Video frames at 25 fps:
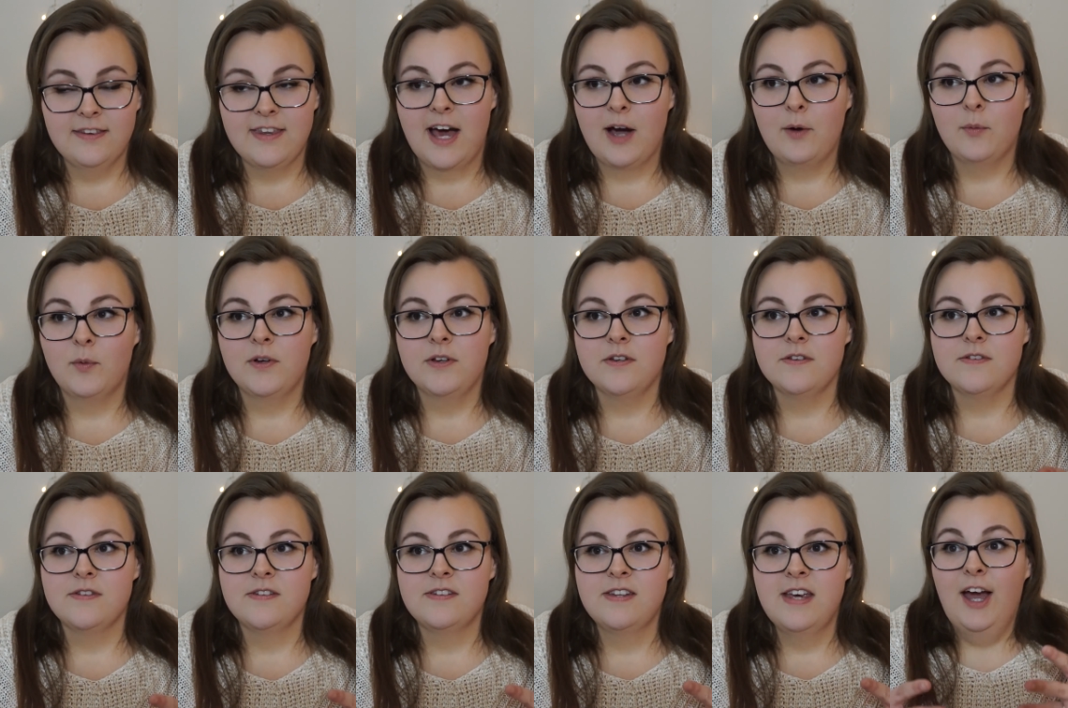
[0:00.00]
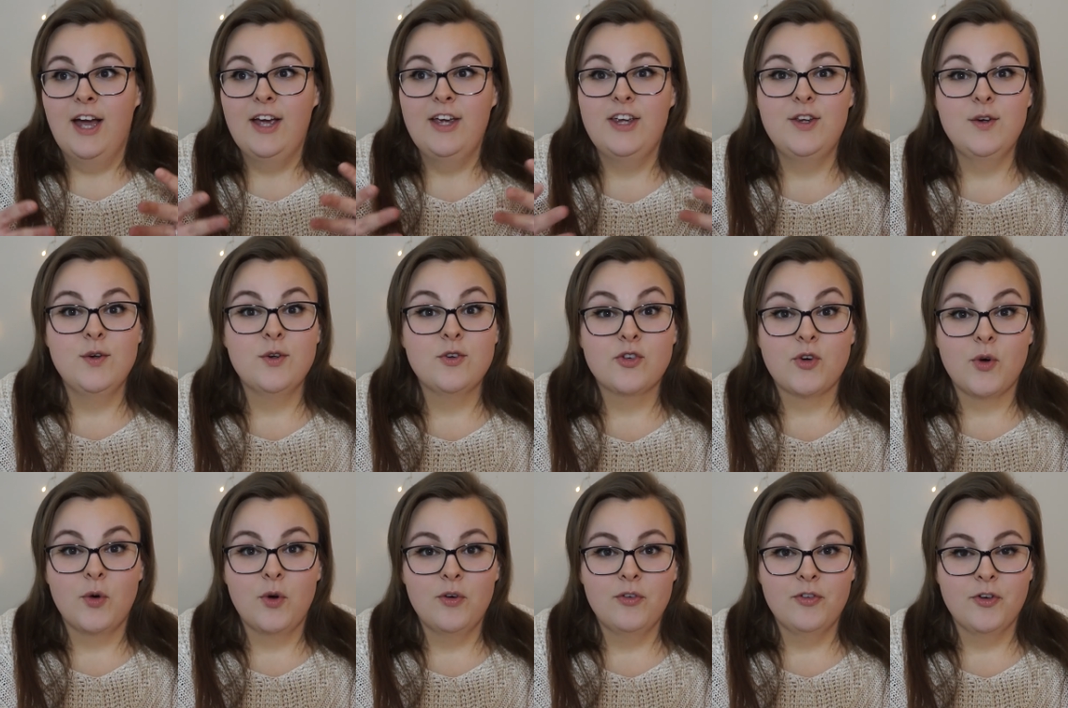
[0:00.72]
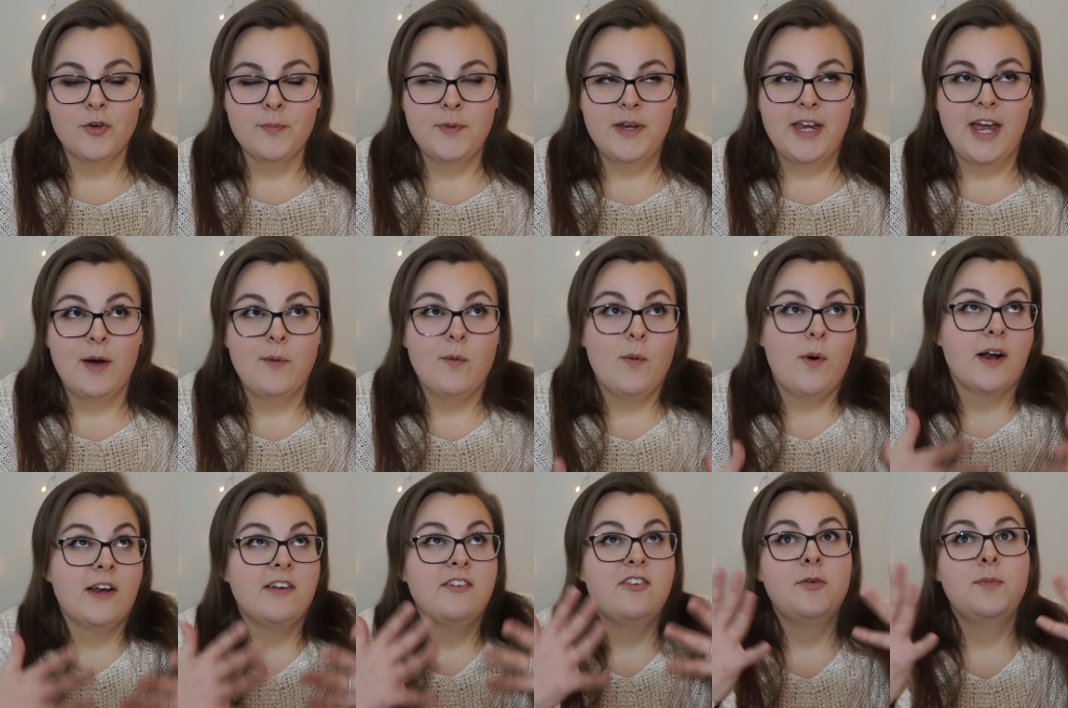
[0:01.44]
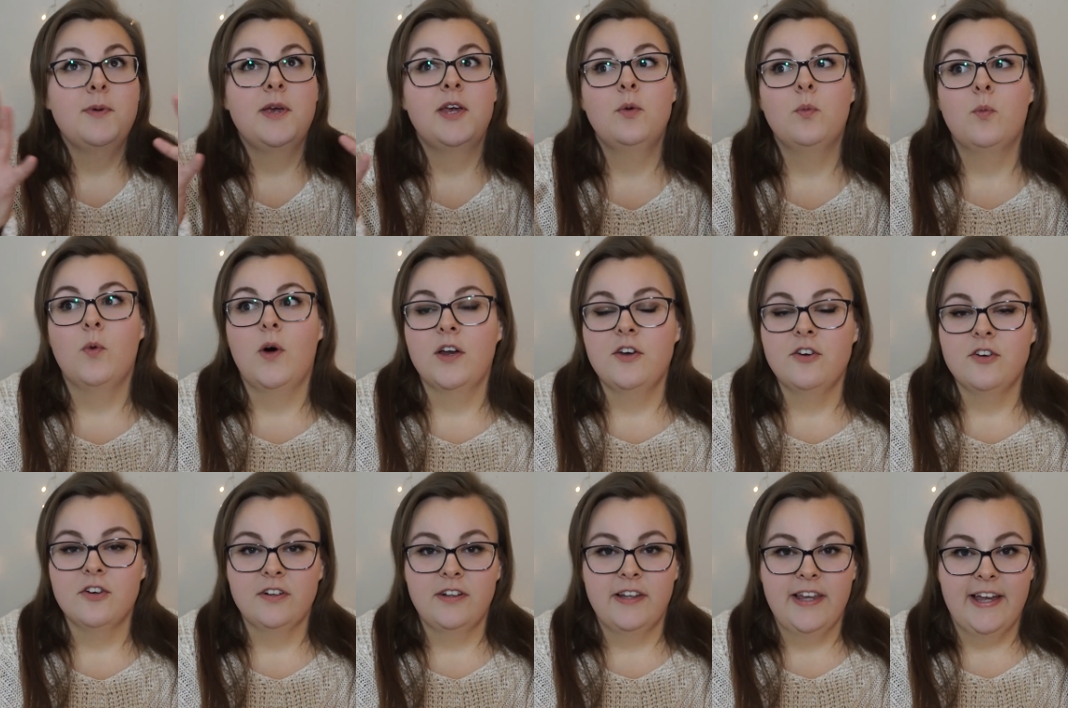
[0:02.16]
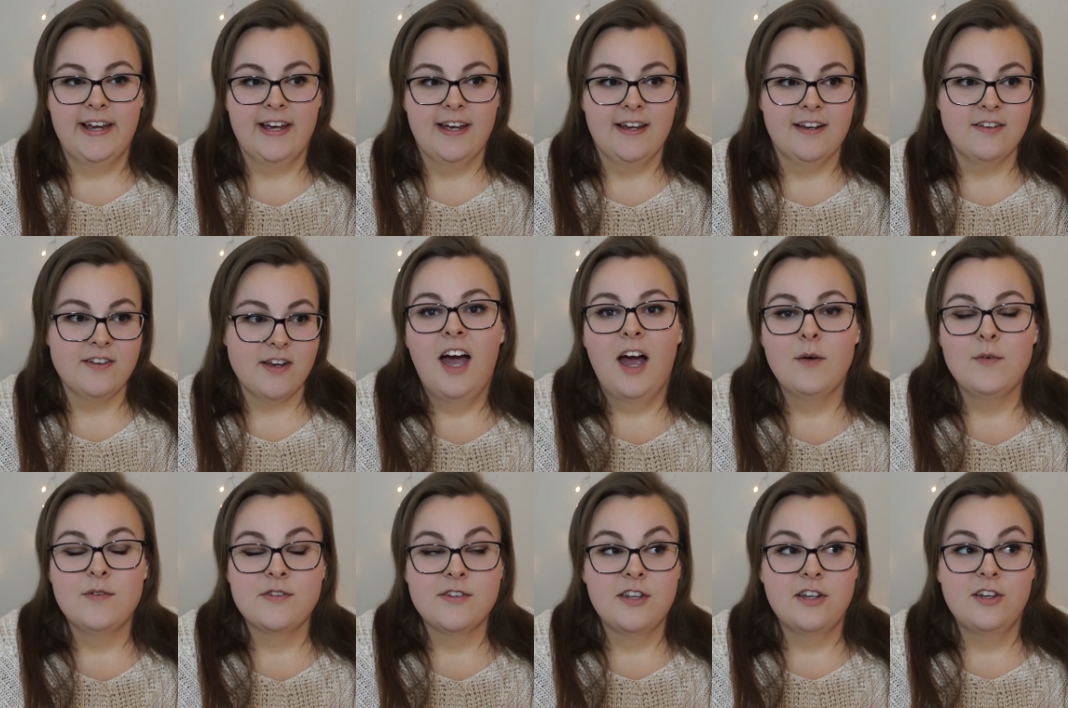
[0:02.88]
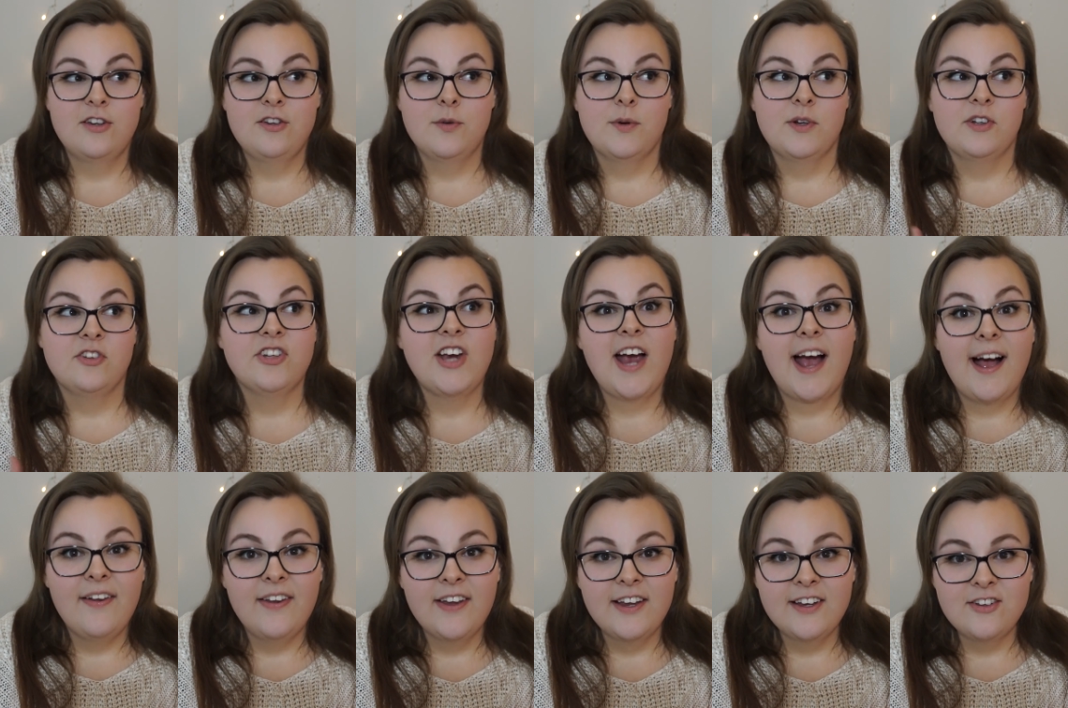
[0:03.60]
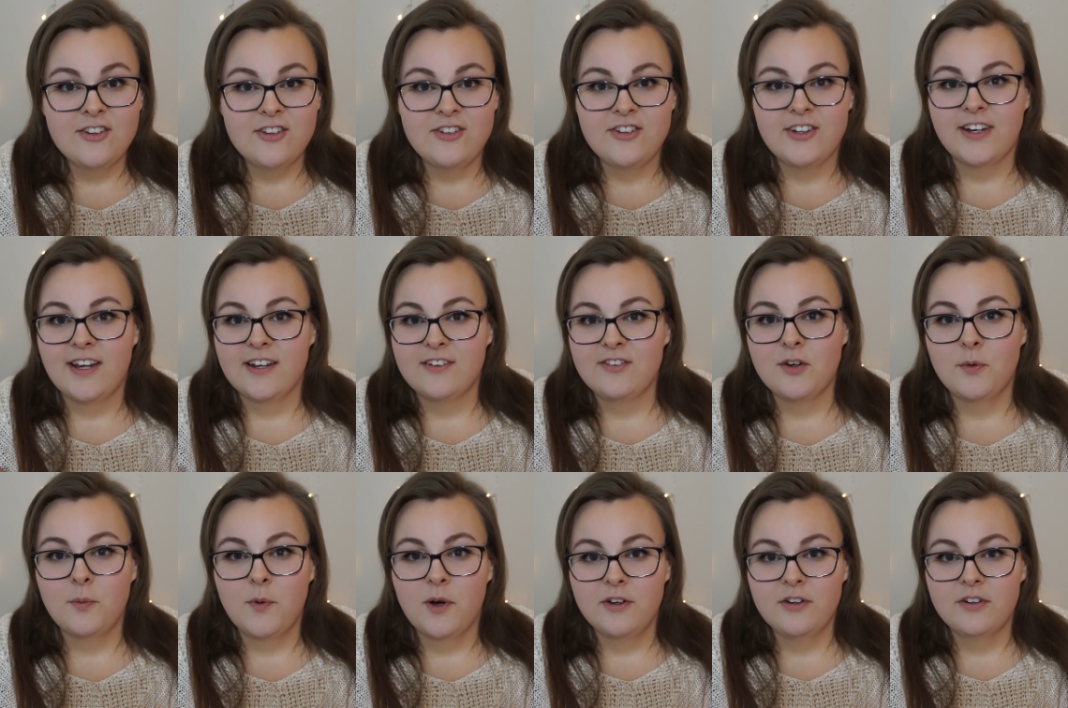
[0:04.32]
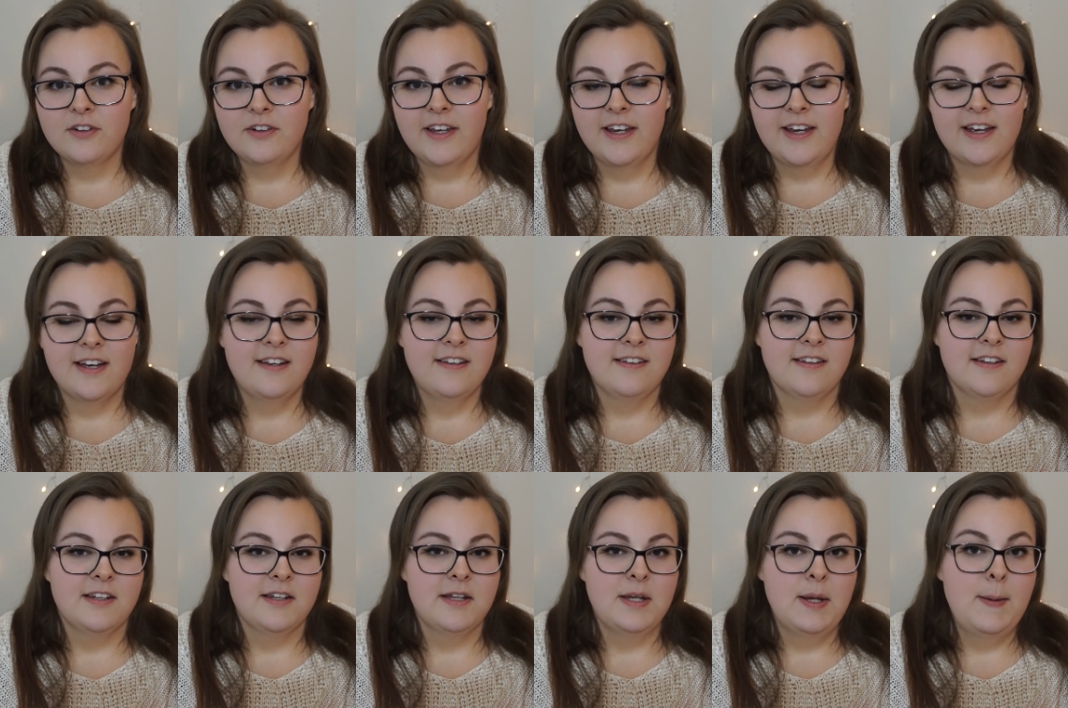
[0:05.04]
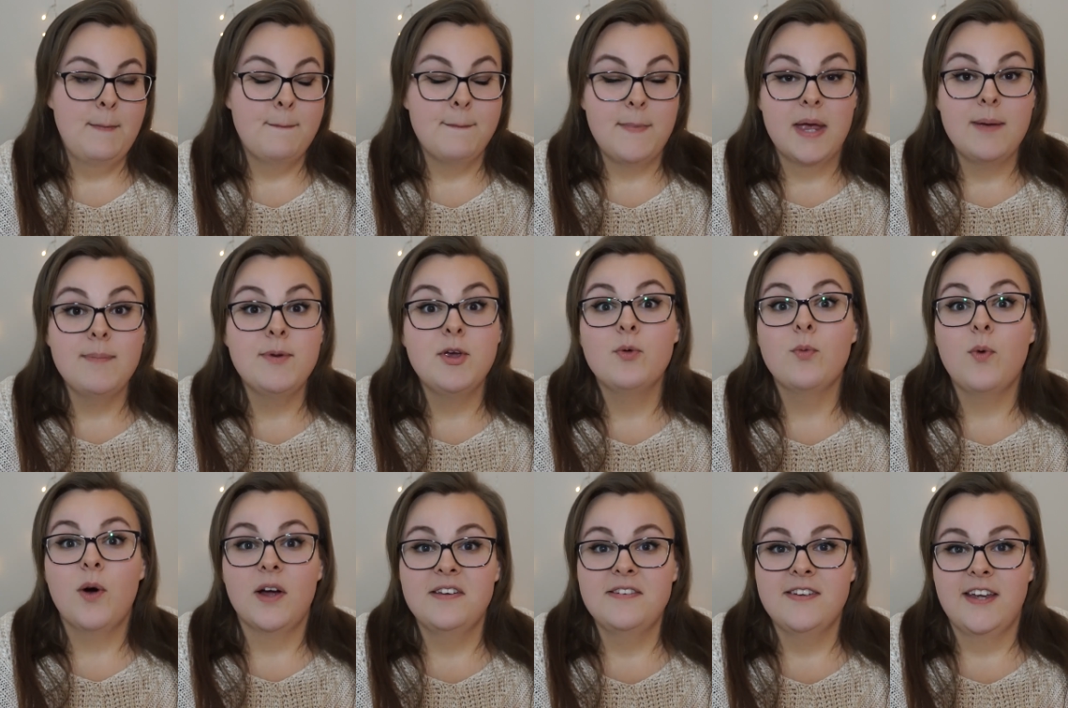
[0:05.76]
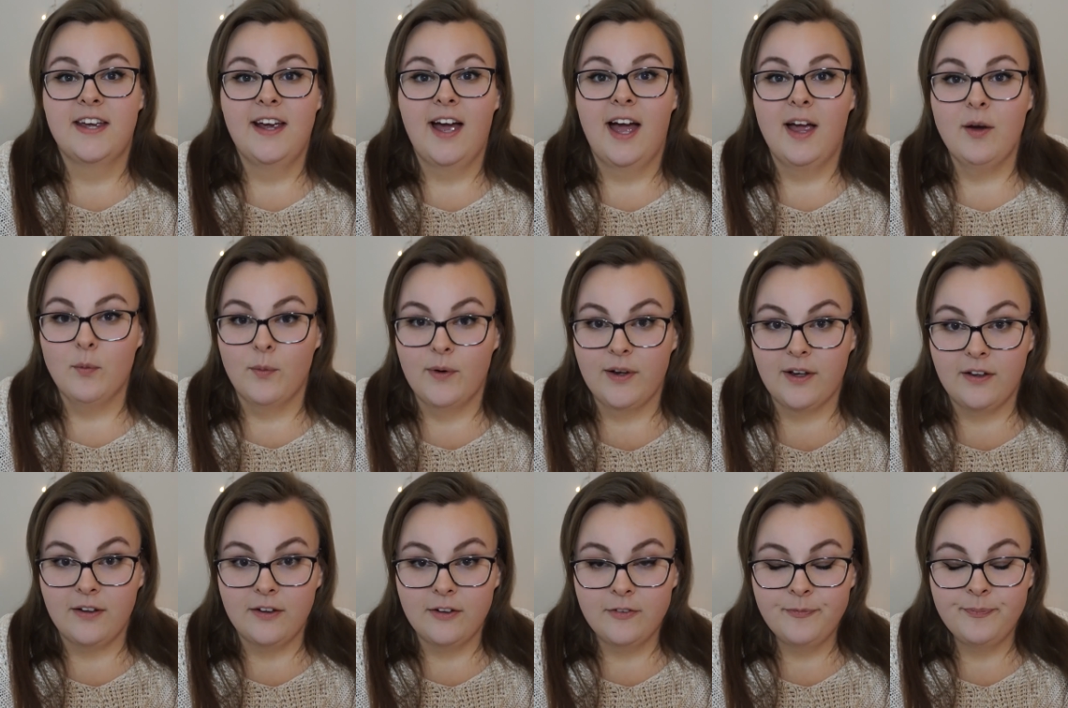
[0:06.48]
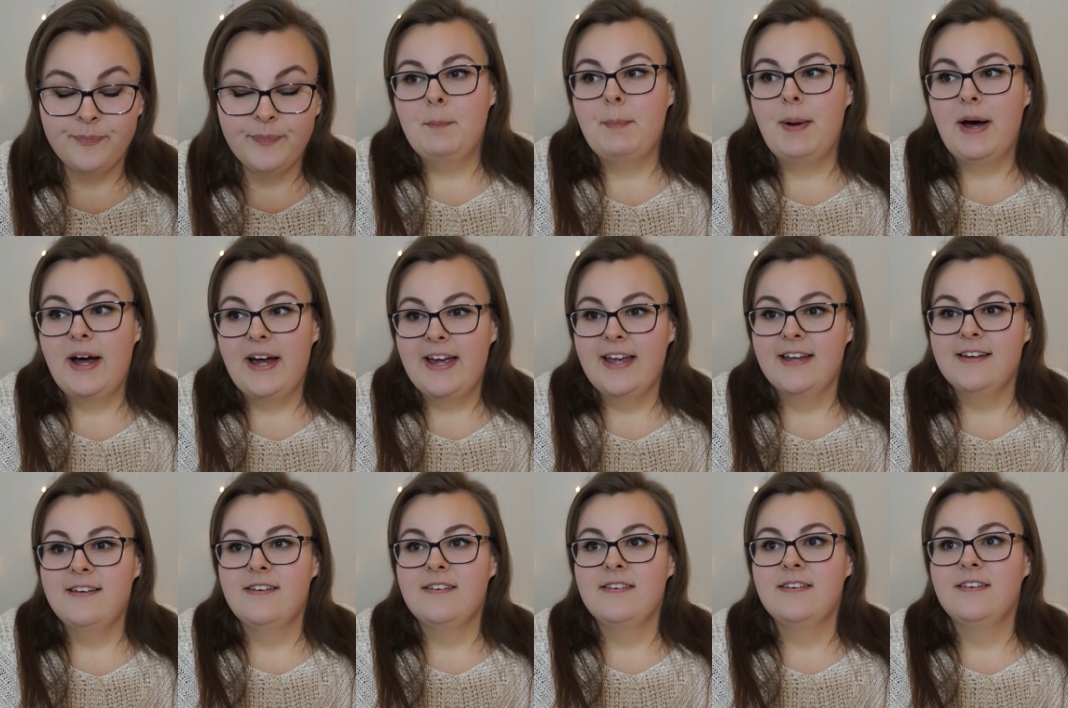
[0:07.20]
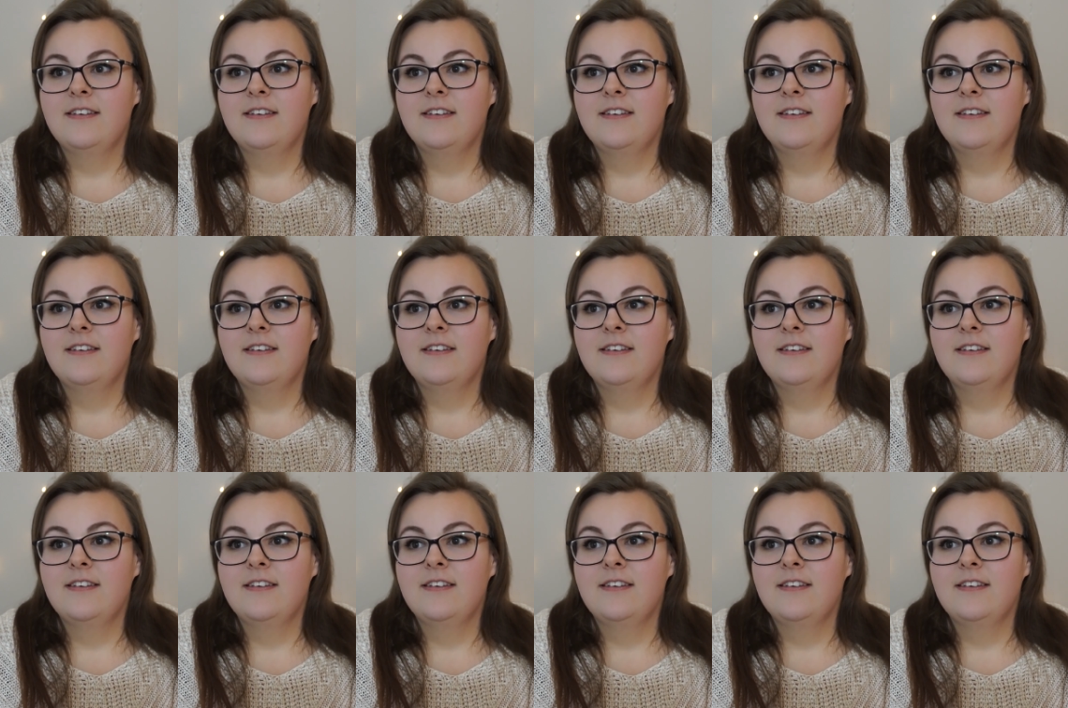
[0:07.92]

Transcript: That was a huge goal for me. I wanted to be in Wonderland. I was gonna do a challenge to get to Wonderland, and maybe one day I will, but